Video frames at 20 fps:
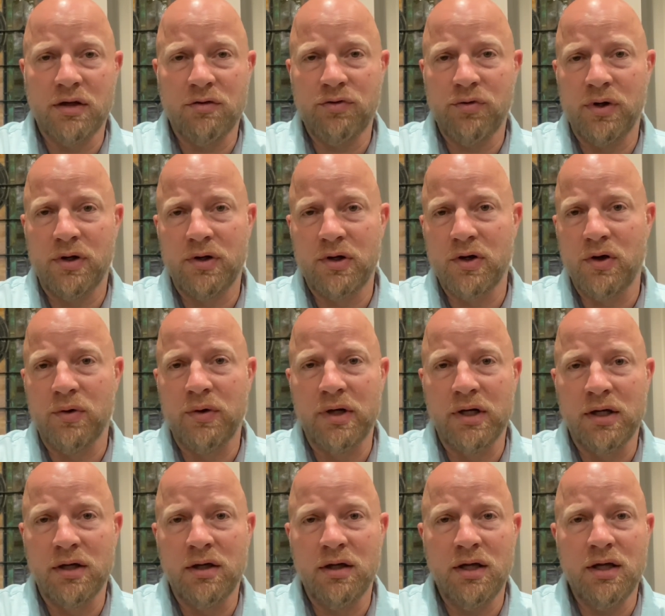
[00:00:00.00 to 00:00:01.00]
If we were
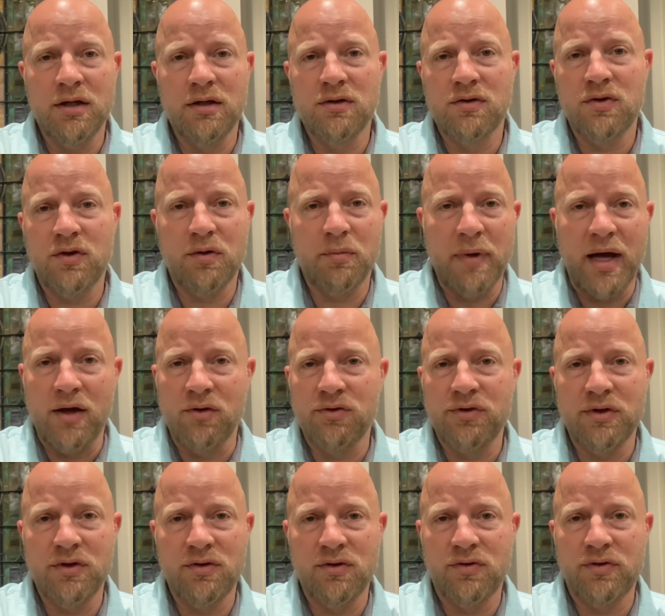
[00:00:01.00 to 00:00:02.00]
going into the
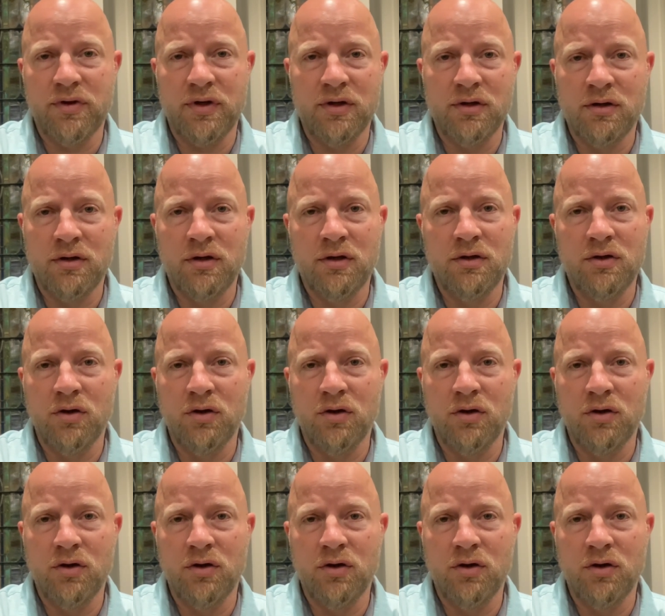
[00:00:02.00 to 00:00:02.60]
mountains in